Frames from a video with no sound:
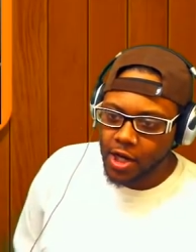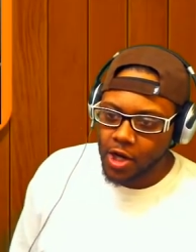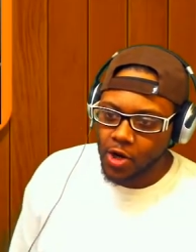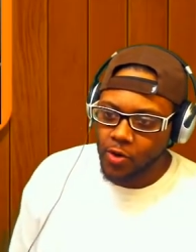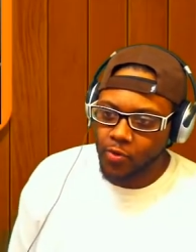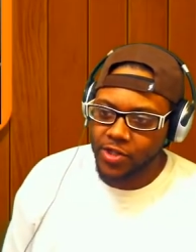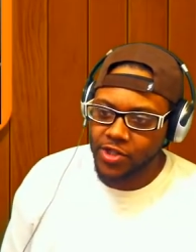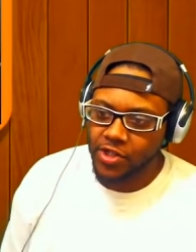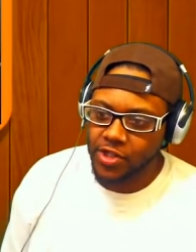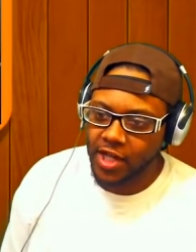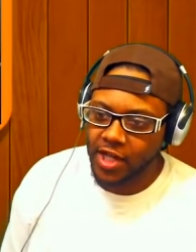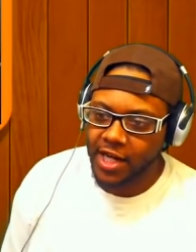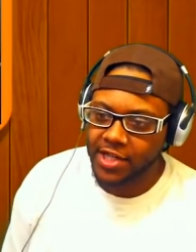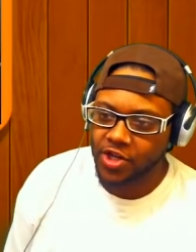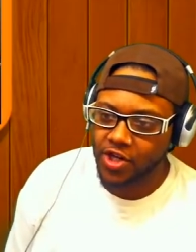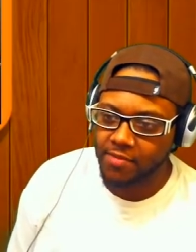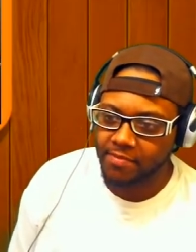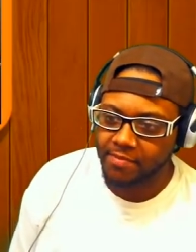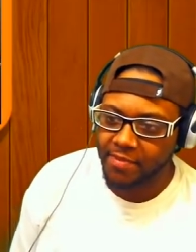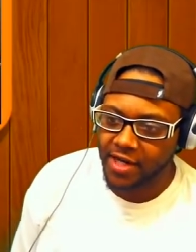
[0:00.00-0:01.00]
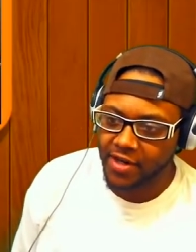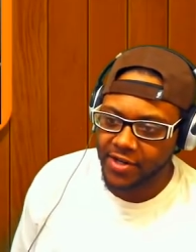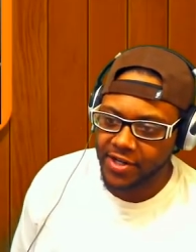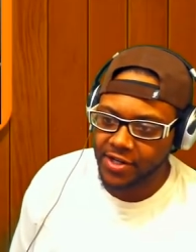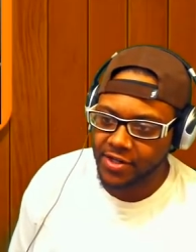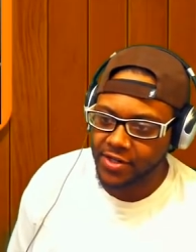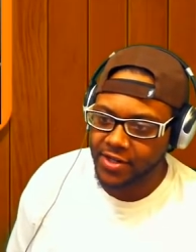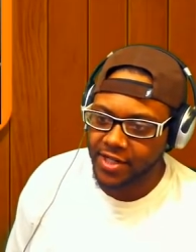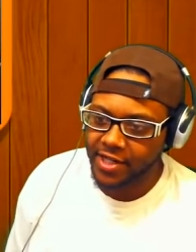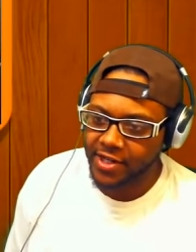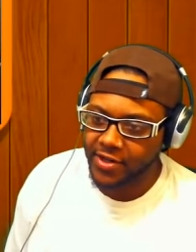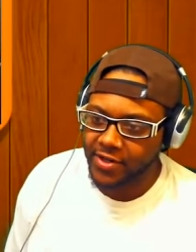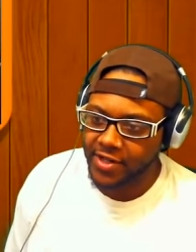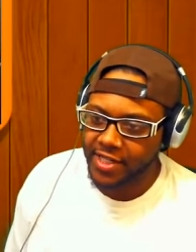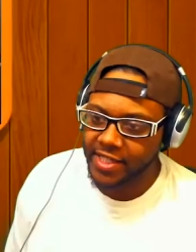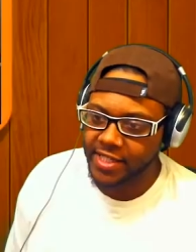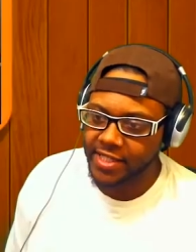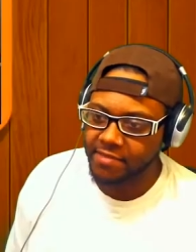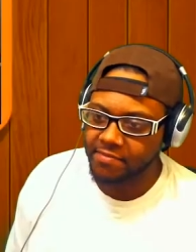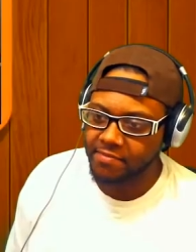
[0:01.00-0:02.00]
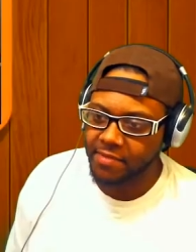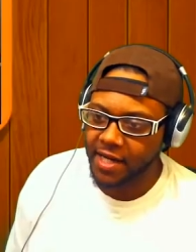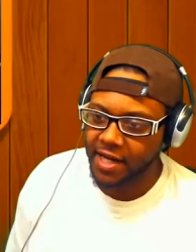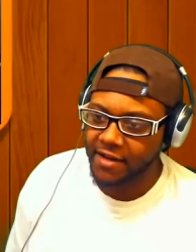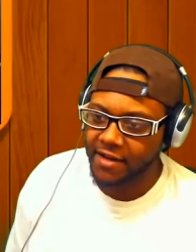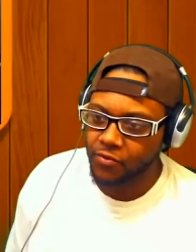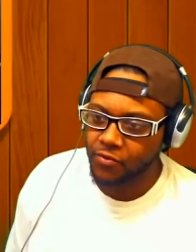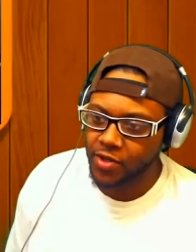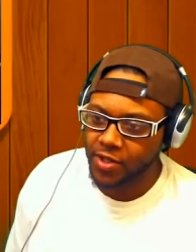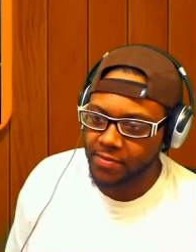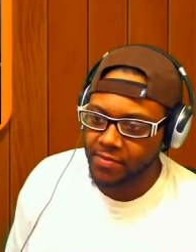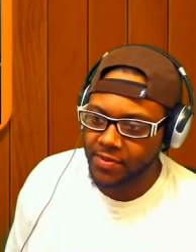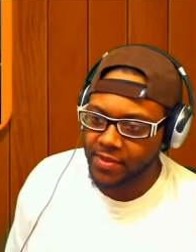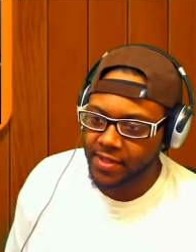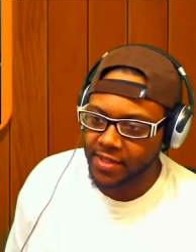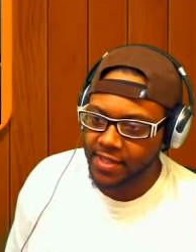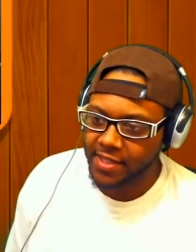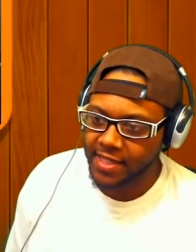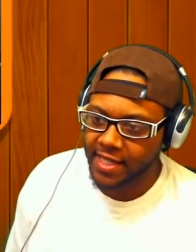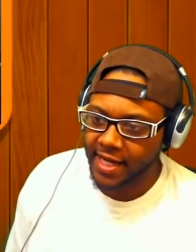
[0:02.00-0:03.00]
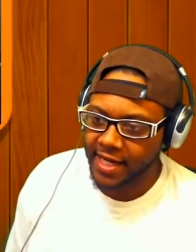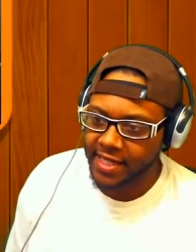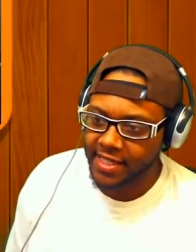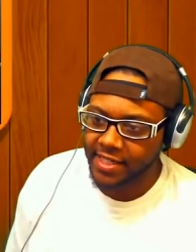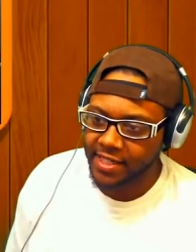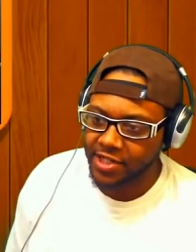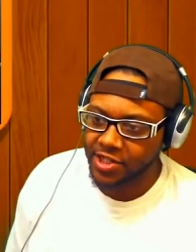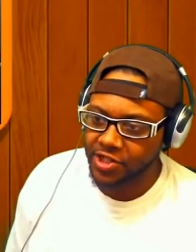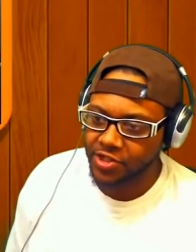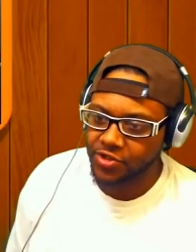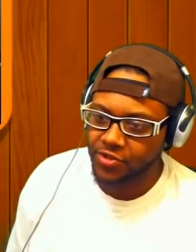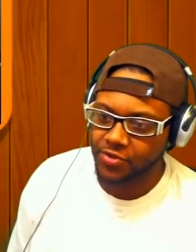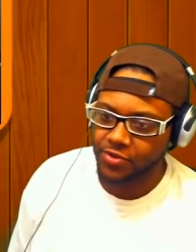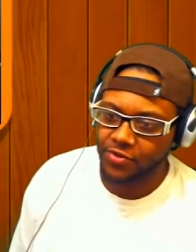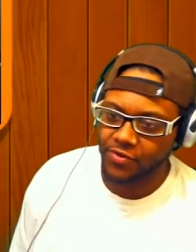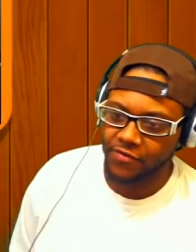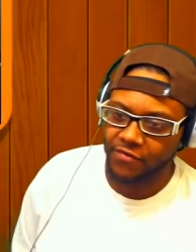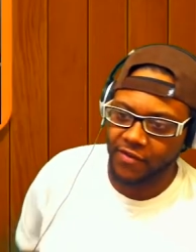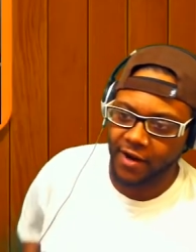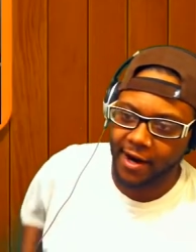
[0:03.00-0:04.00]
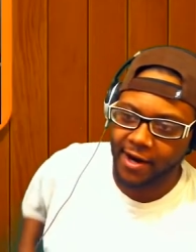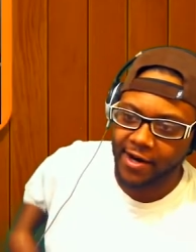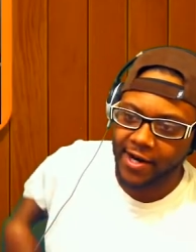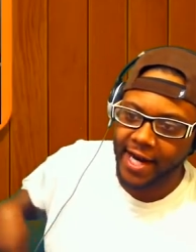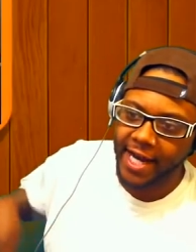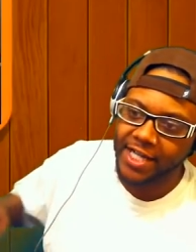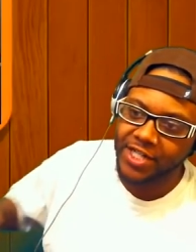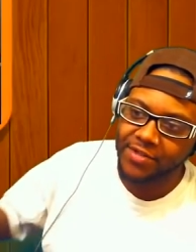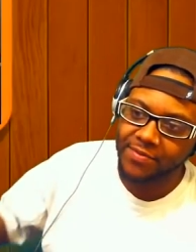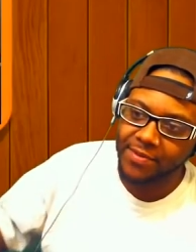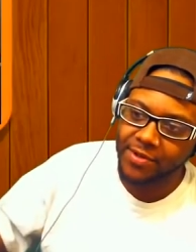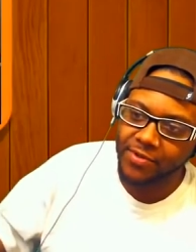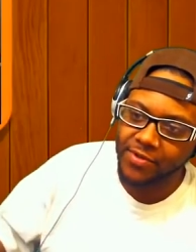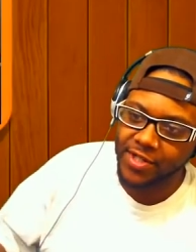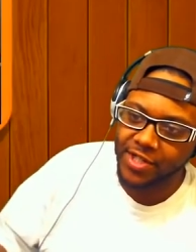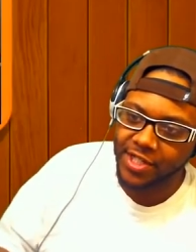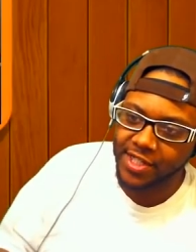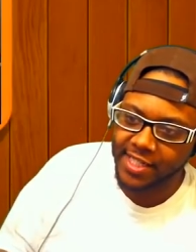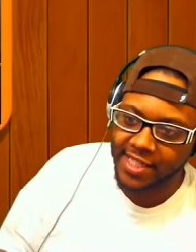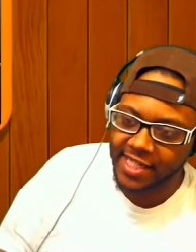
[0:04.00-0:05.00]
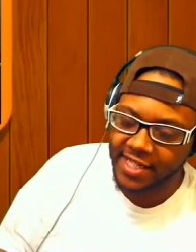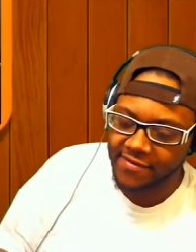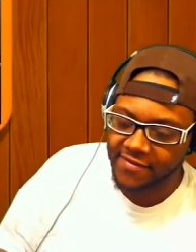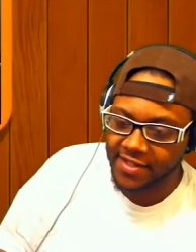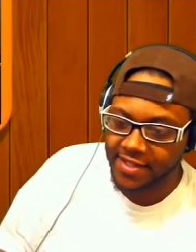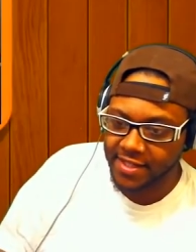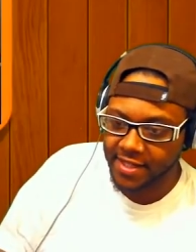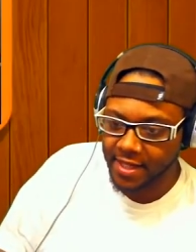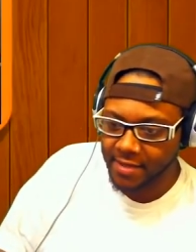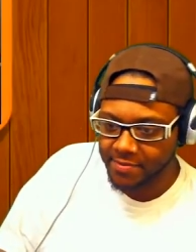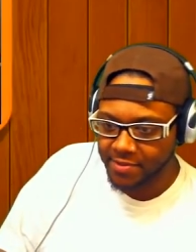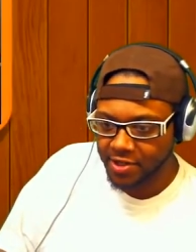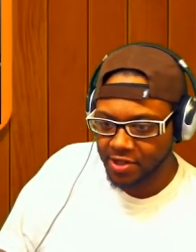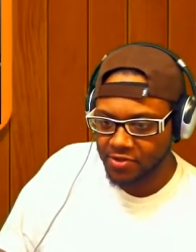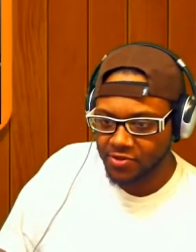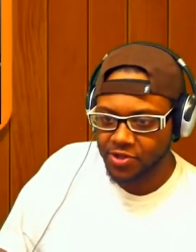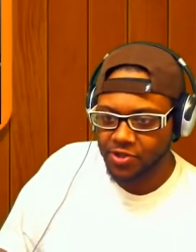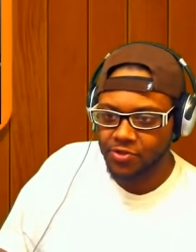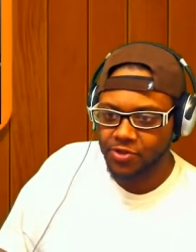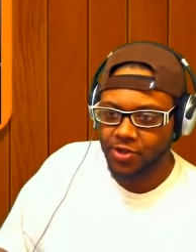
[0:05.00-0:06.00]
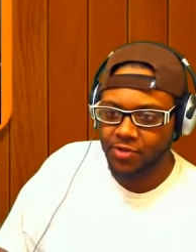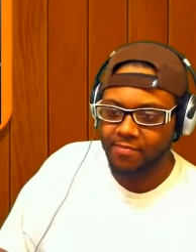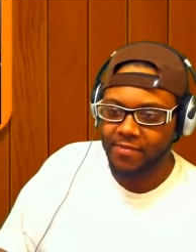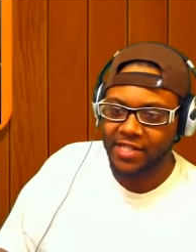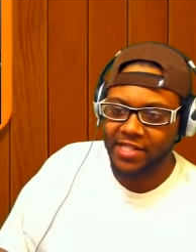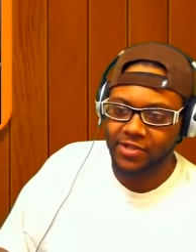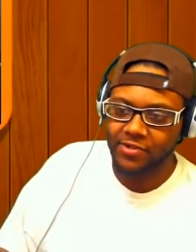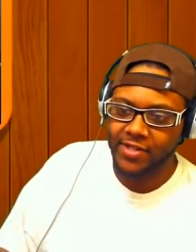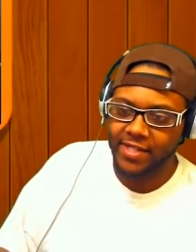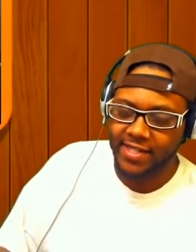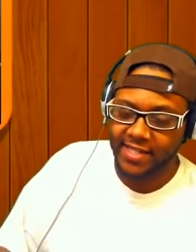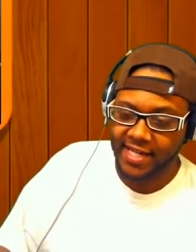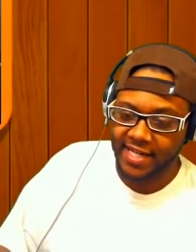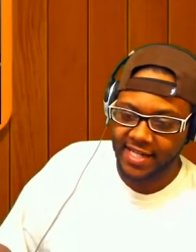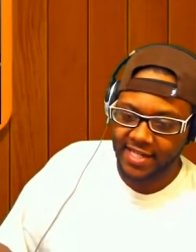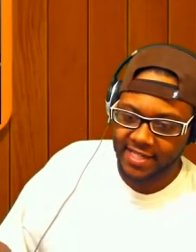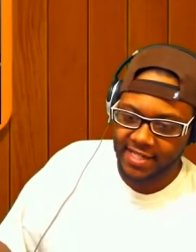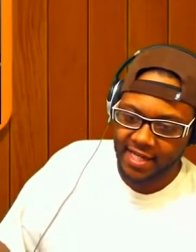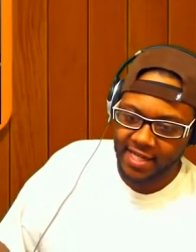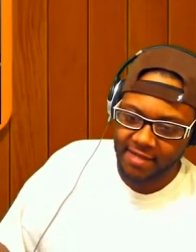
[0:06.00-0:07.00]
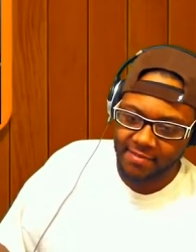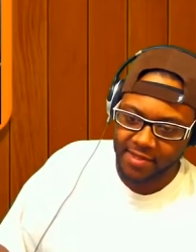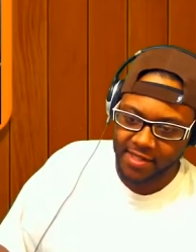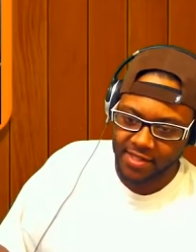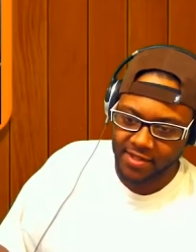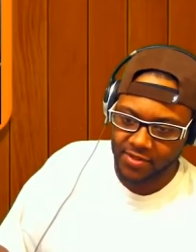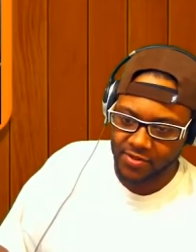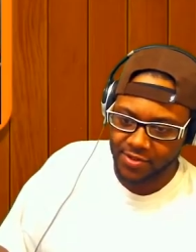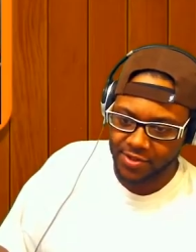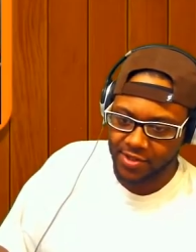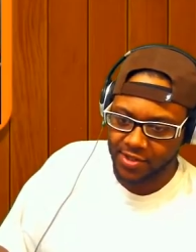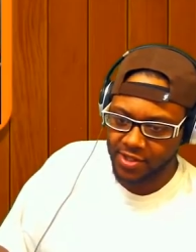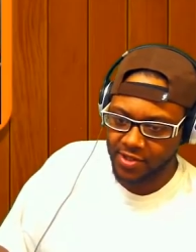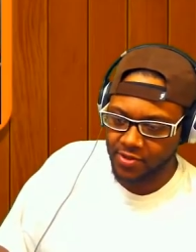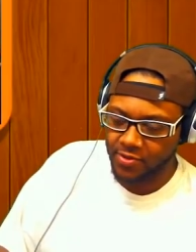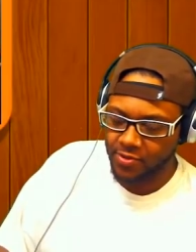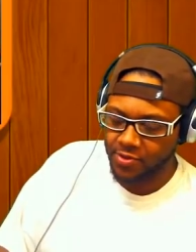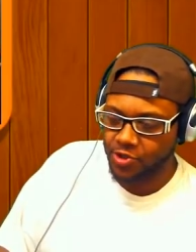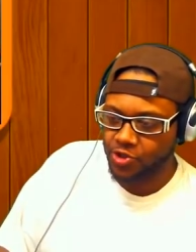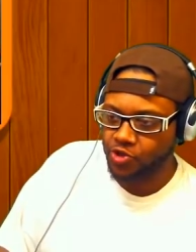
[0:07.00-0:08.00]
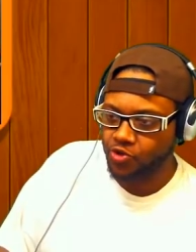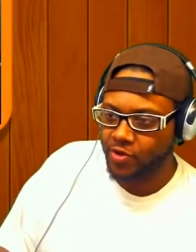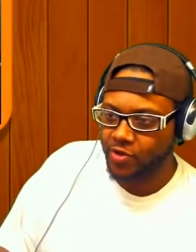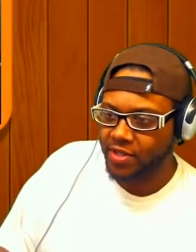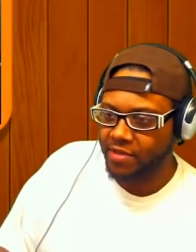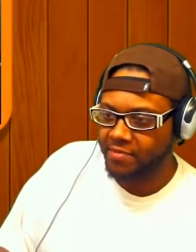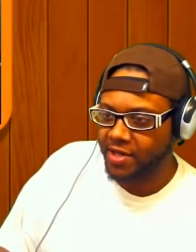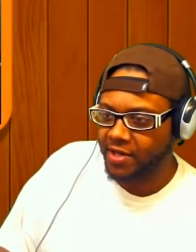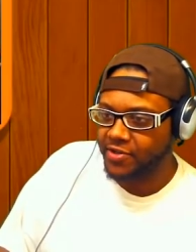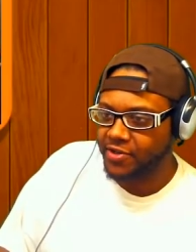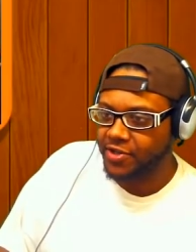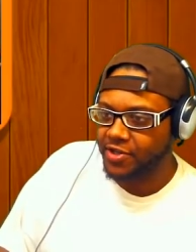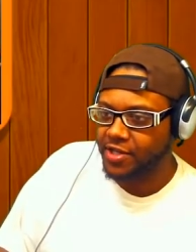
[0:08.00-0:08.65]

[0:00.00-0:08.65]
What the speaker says: When you launch her barrier, it increases by 40% attack and ninjutsu to fire attribute, and just leave this up. Don't use her mystery a second time because it'll destroy the barrier,